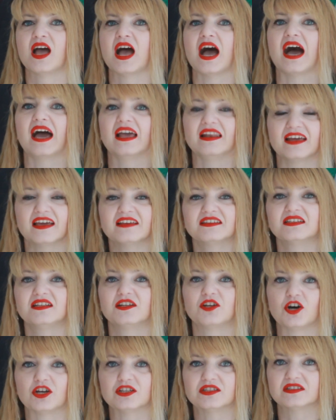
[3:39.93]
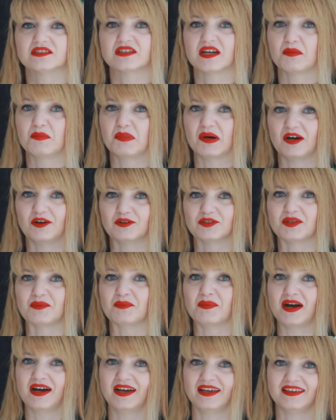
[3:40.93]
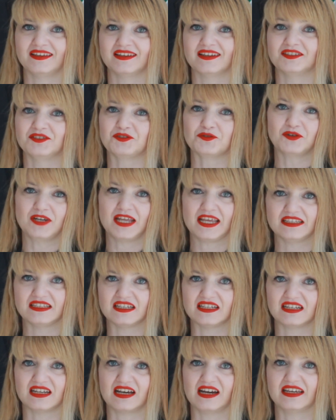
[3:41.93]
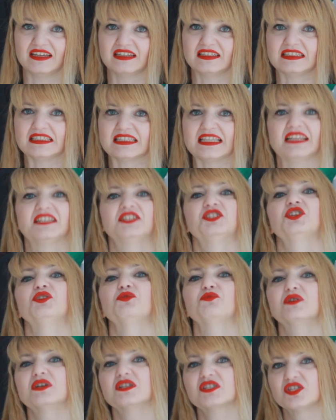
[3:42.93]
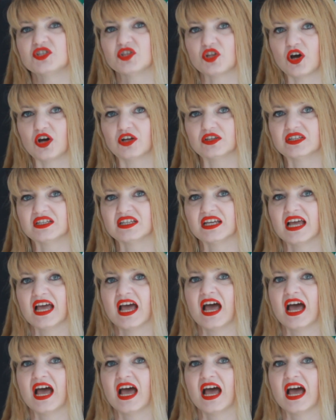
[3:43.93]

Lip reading: I liked a lot about my new lady client that she was not